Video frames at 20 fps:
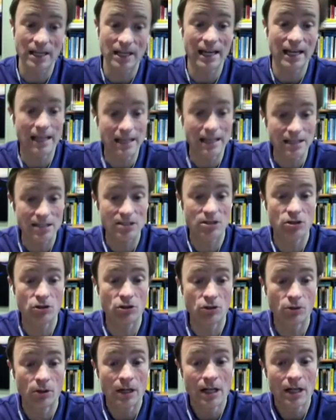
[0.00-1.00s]
is
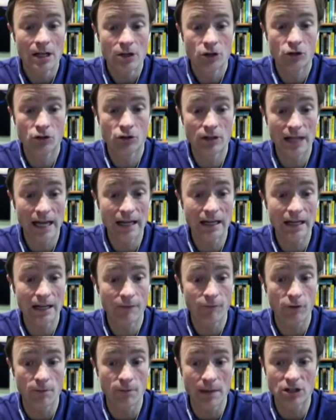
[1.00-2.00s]
to create an
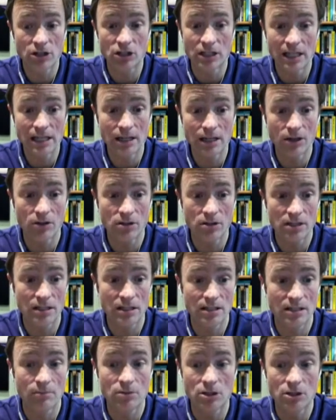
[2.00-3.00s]
information
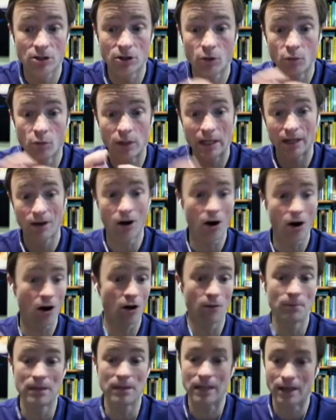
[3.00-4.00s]
ecosystem so that we can all
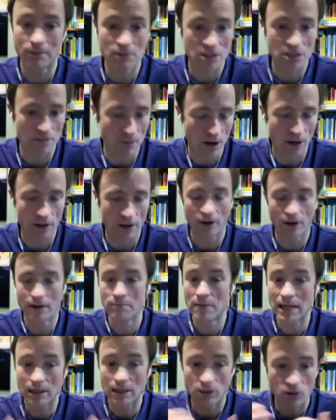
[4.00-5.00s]
become smarter and
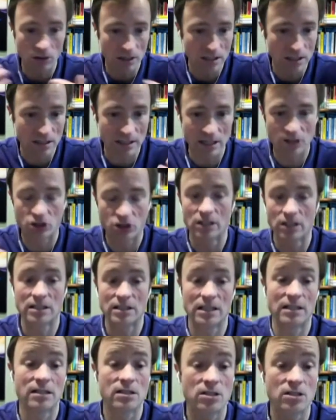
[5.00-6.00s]
make good decisions
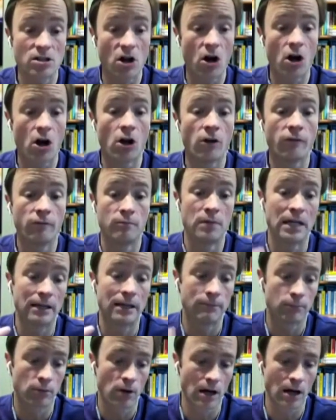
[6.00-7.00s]
and solve big
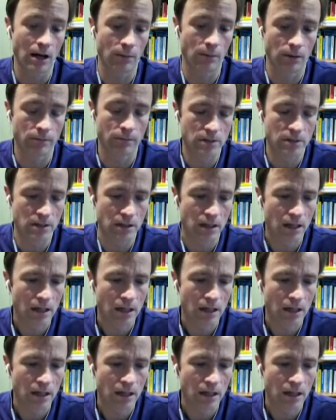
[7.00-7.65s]
problems.